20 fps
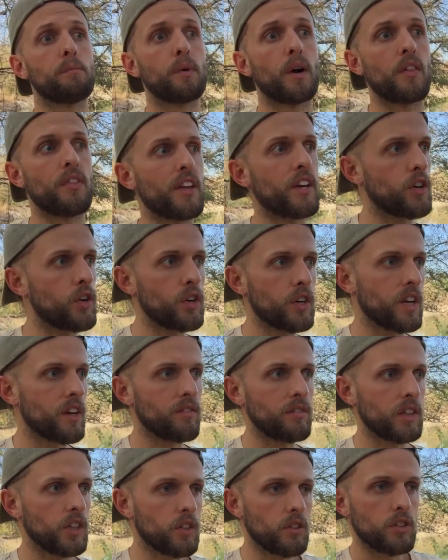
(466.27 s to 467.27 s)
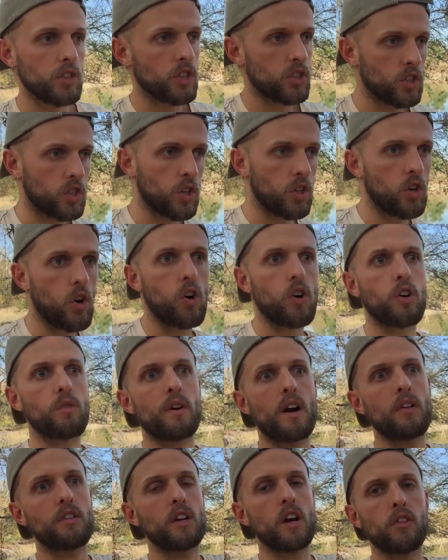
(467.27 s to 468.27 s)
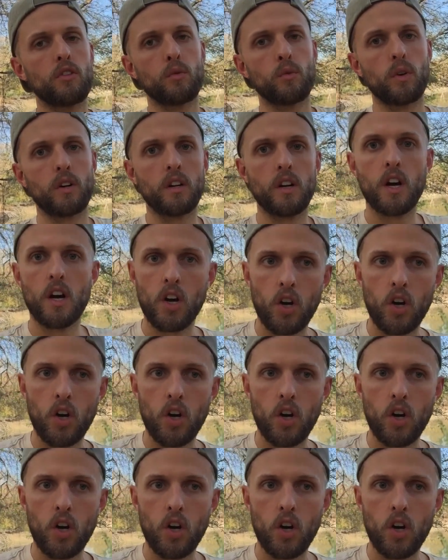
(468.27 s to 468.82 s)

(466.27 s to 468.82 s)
But they could have literally just gone around the other one,